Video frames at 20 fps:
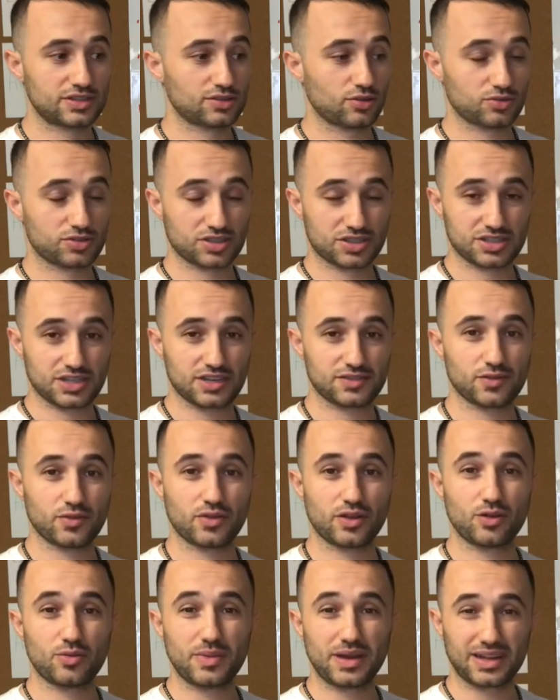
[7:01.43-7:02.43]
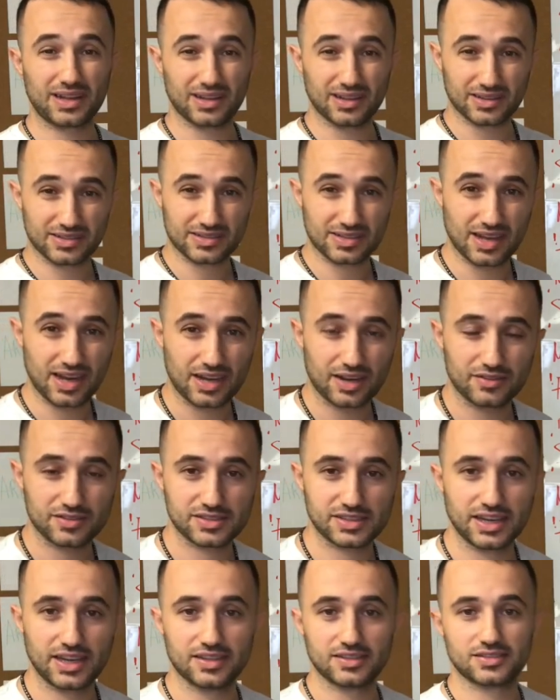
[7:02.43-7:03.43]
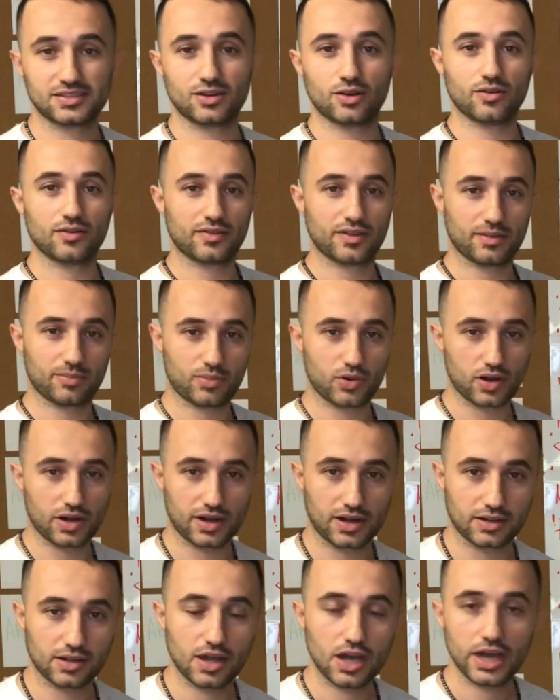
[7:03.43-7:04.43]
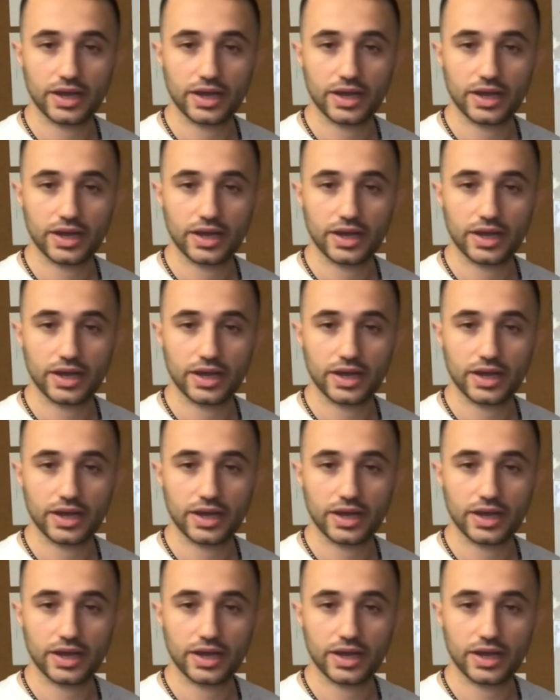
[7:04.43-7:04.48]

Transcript: so successful that you make a ton of sales of that product.